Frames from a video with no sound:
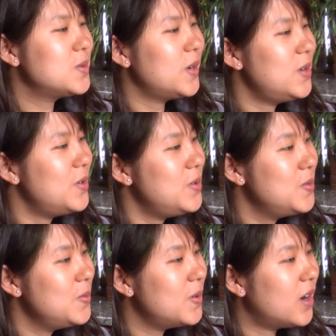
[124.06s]
so I know
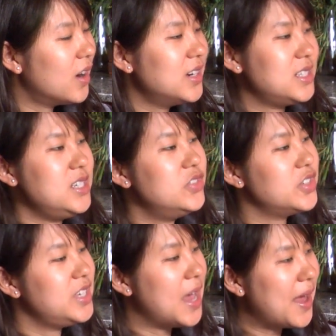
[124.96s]
you aren't a
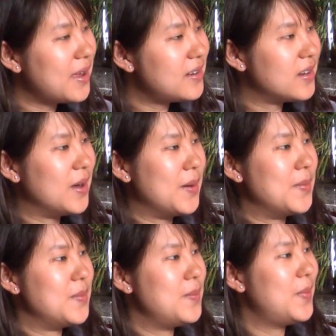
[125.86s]
teacher yet, um,
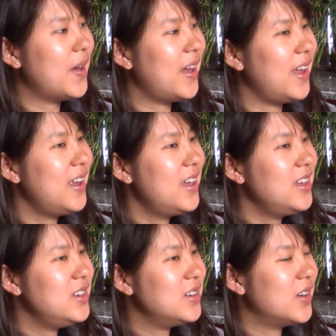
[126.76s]
mm-hmm. but
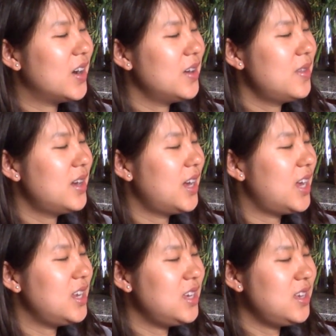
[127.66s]
you know, are there
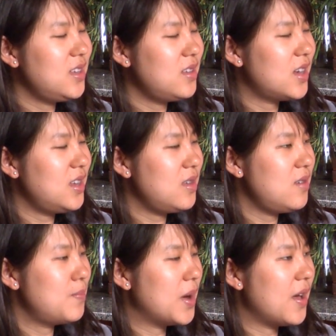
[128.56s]
any
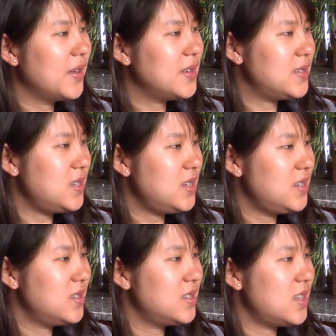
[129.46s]
any
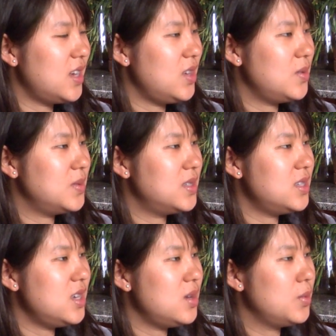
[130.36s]
policies that you
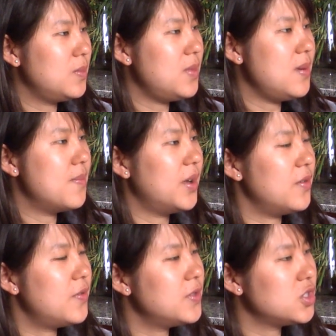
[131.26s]
see would be
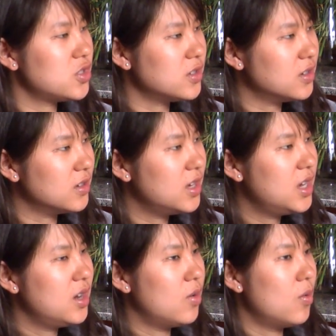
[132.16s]
beneficial,
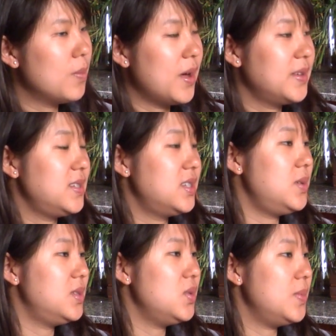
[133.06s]
or policies
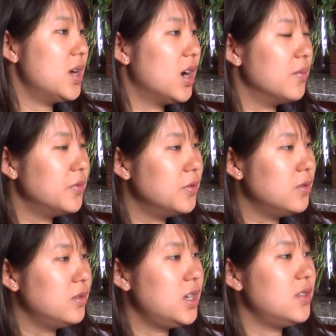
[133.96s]
that you see would be
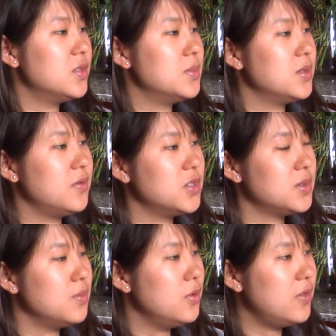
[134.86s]
harmful in terms of
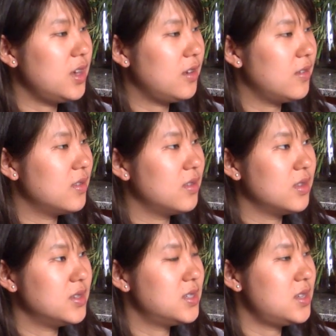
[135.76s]
just moving
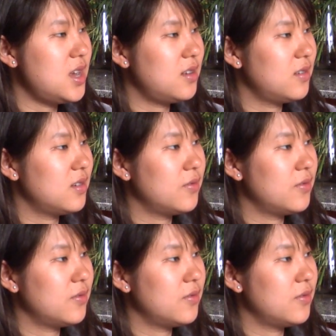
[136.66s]
the state